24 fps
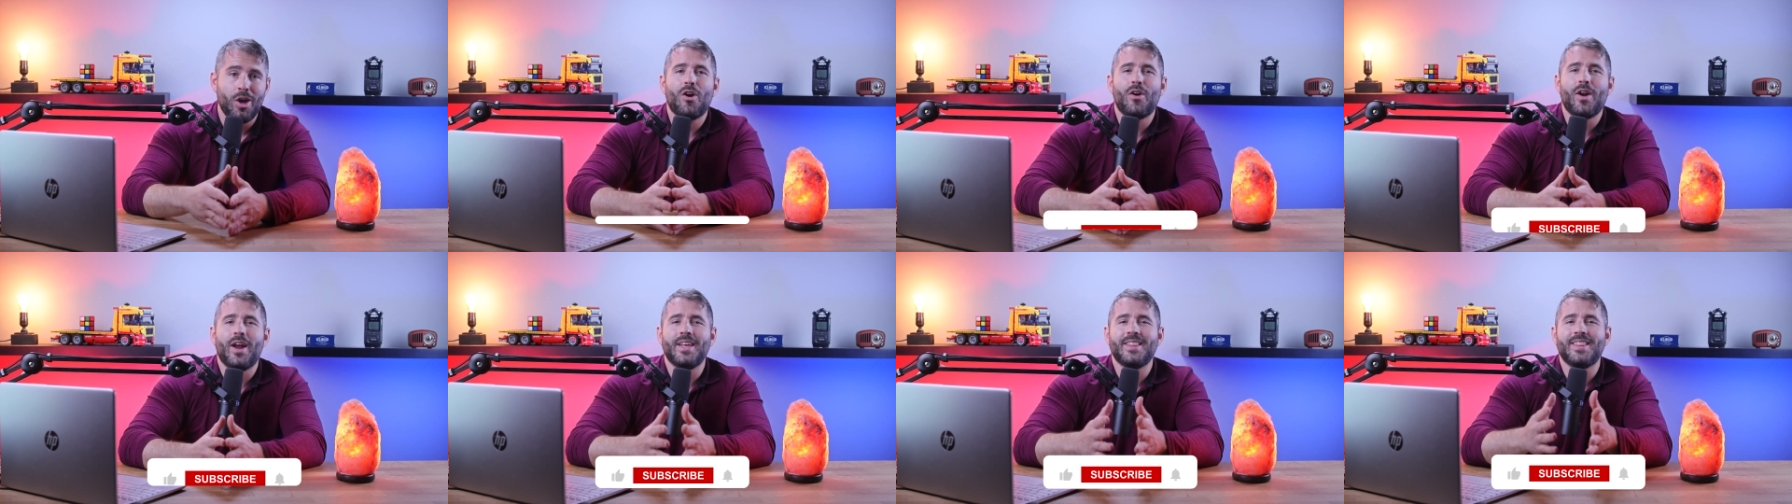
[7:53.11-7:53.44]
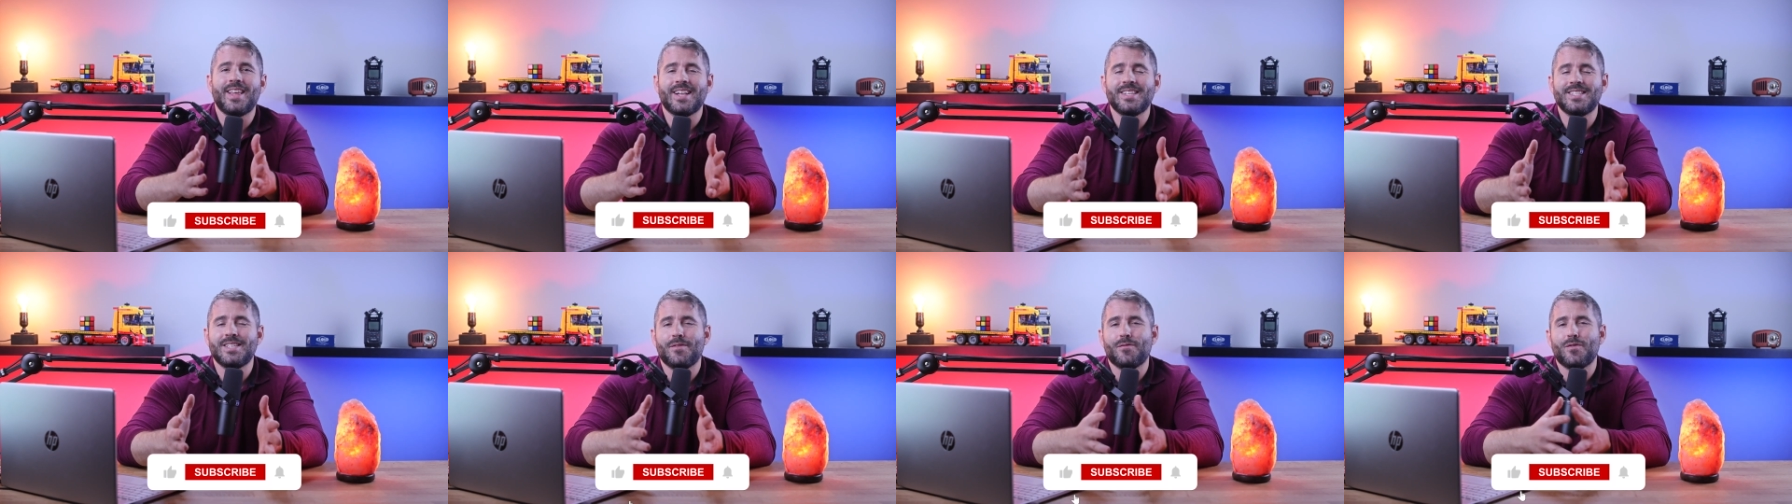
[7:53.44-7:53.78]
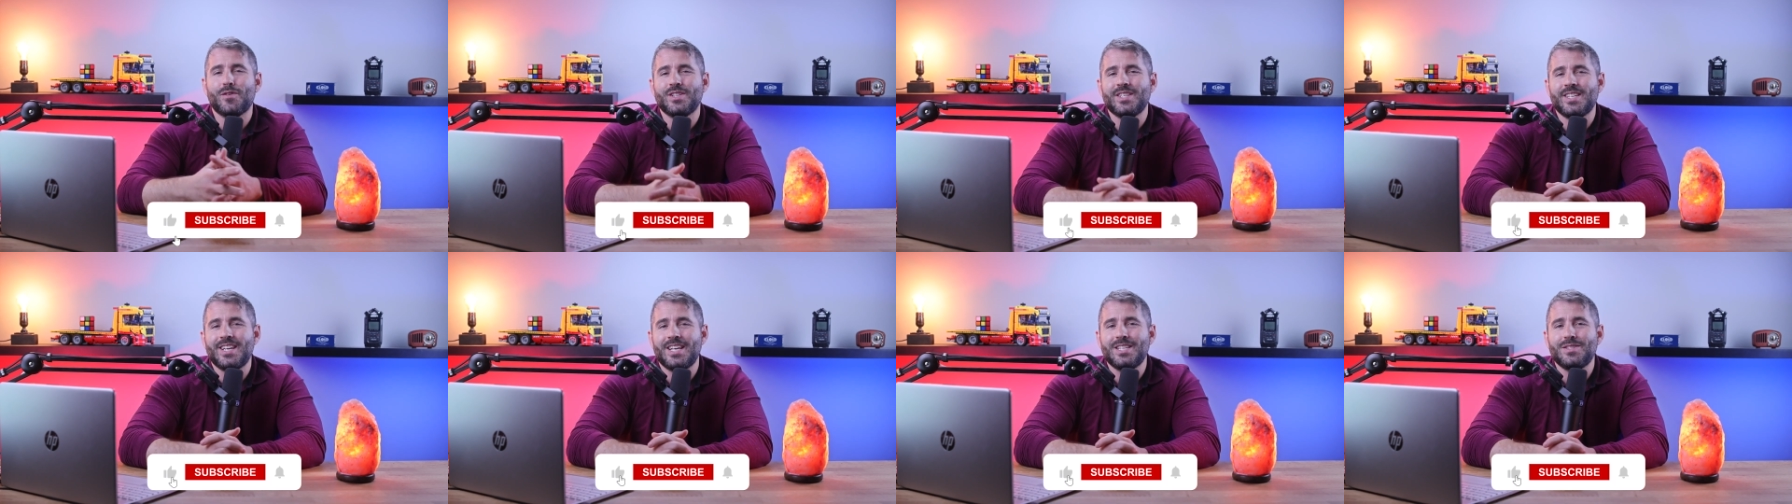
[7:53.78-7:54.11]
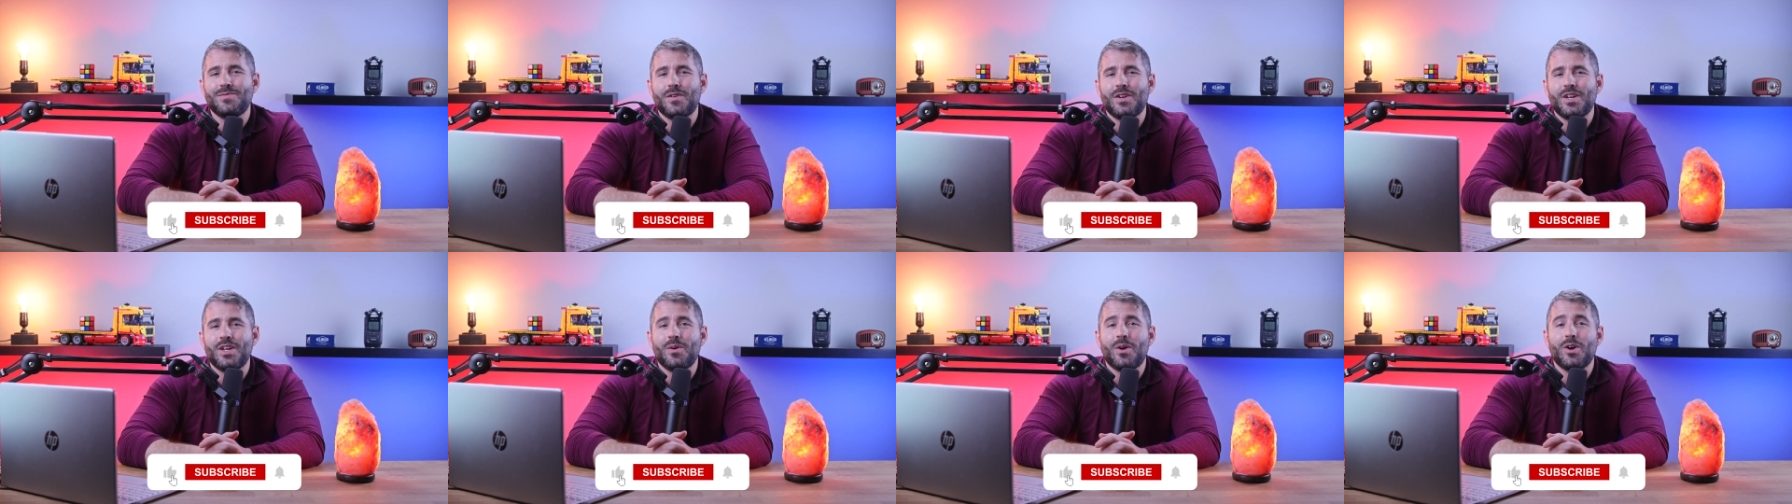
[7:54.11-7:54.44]
All right, that's it for
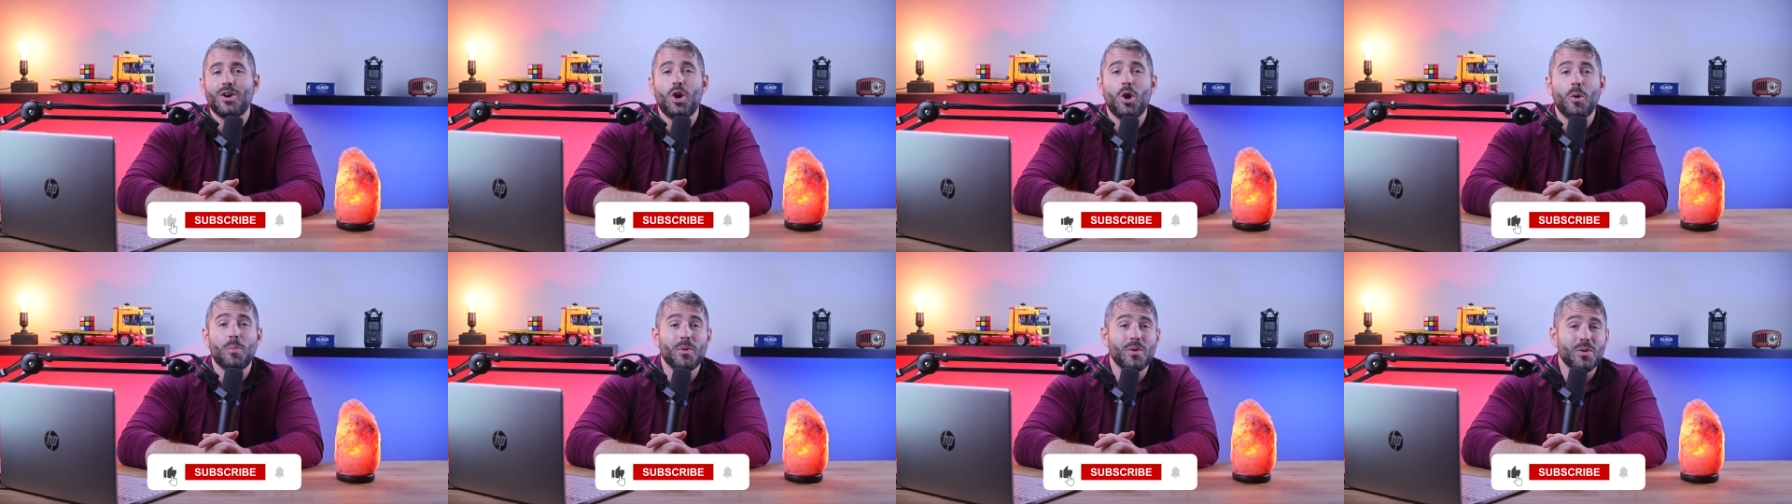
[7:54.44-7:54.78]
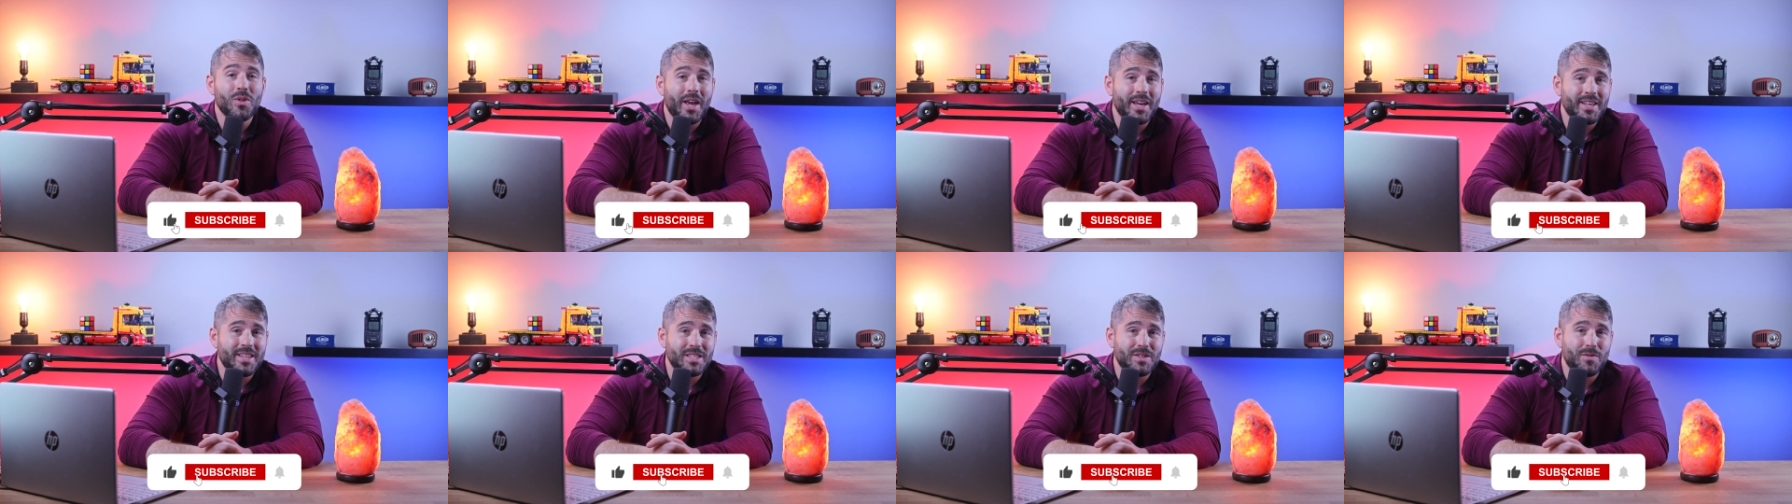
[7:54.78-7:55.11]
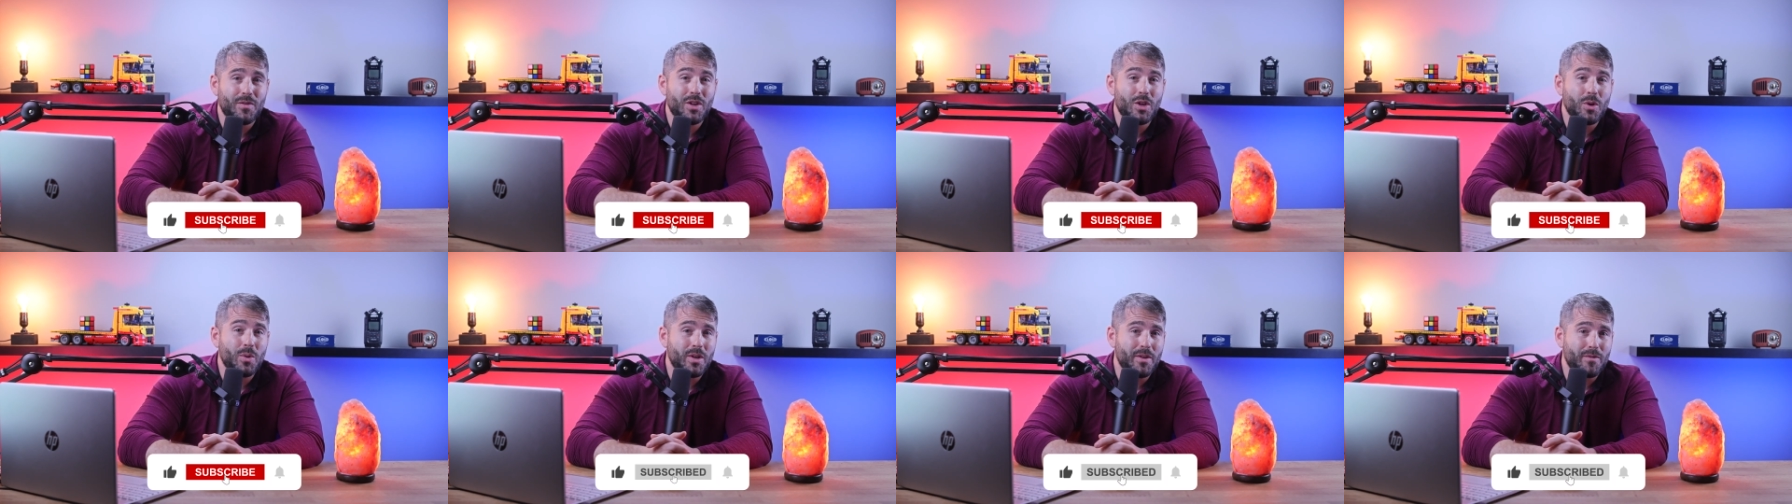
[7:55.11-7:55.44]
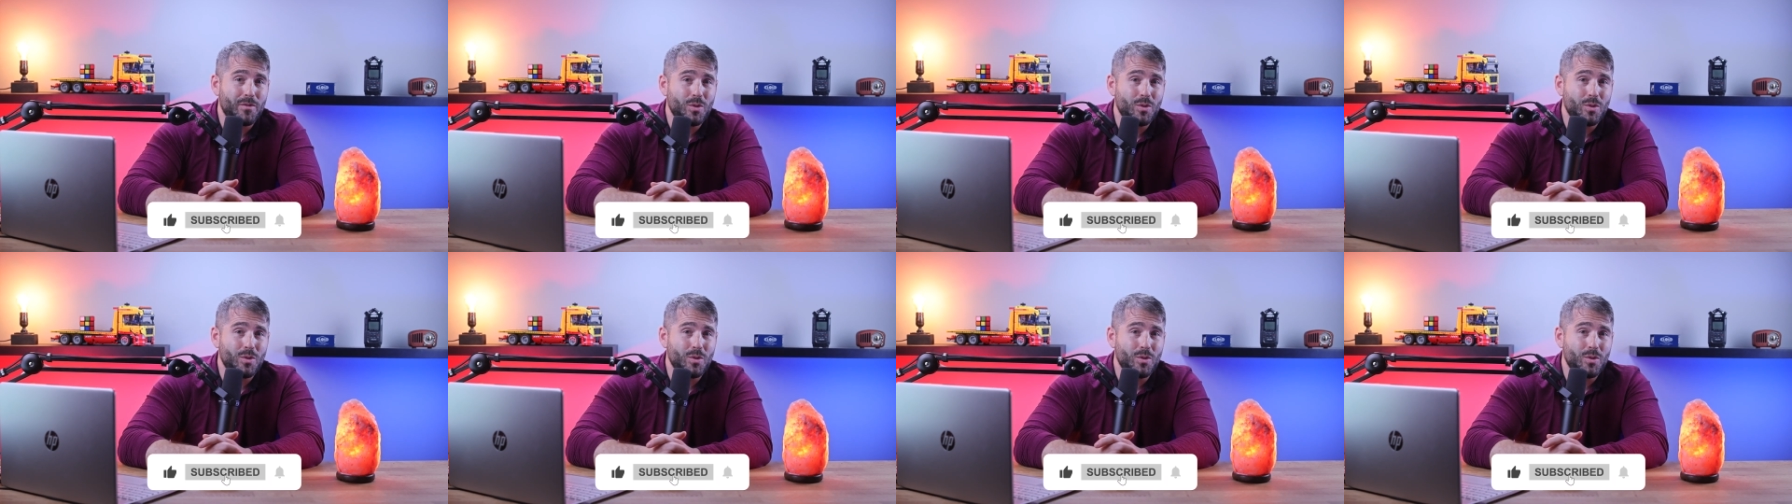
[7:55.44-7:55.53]
today's video. I hope you like this video,